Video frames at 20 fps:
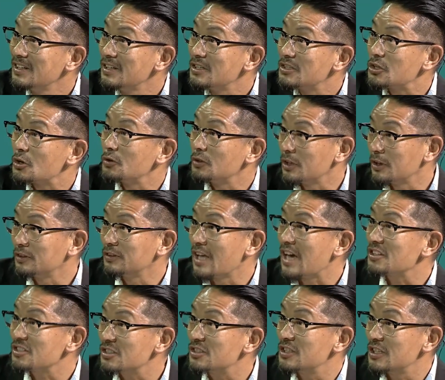So
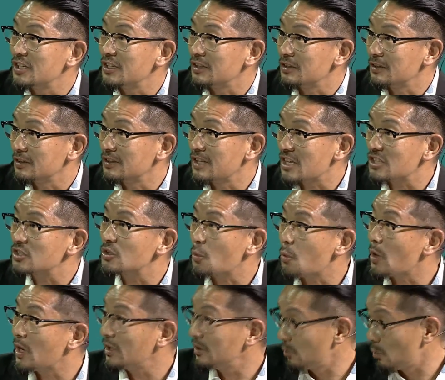that's
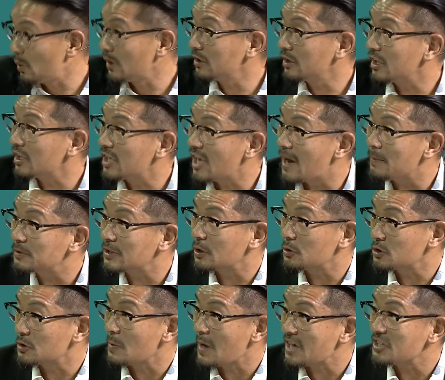when the
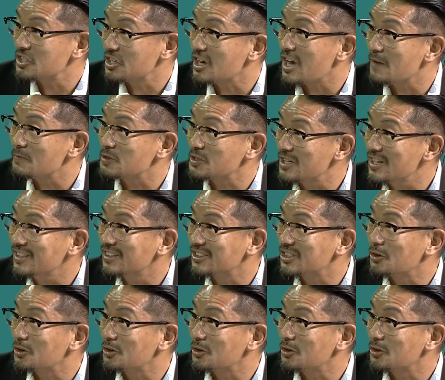capitalism actually comes in.